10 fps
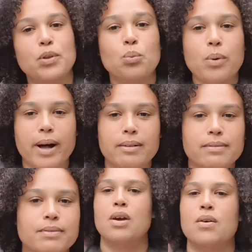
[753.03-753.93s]
Well,
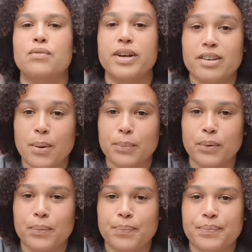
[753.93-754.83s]
for
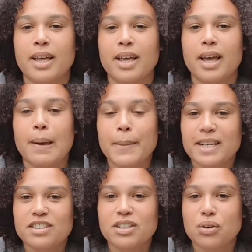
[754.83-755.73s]
example,
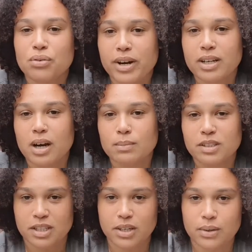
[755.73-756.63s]
imagine your friend comes
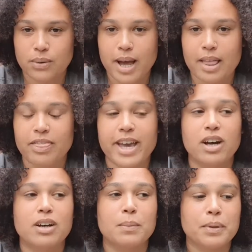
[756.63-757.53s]
to you and they
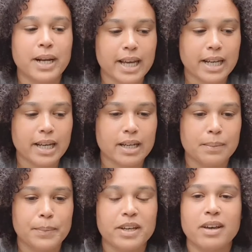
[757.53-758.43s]
are complaining
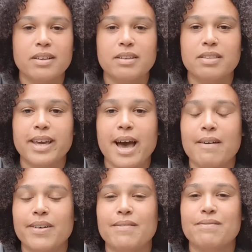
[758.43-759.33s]
because they
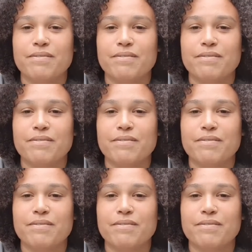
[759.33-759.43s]
have a